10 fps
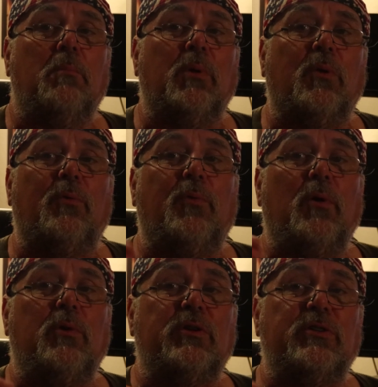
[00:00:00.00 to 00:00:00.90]
But the
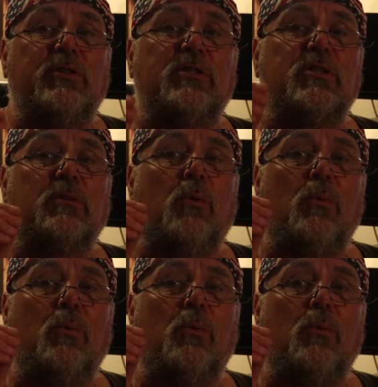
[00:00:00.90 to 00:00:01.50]
focus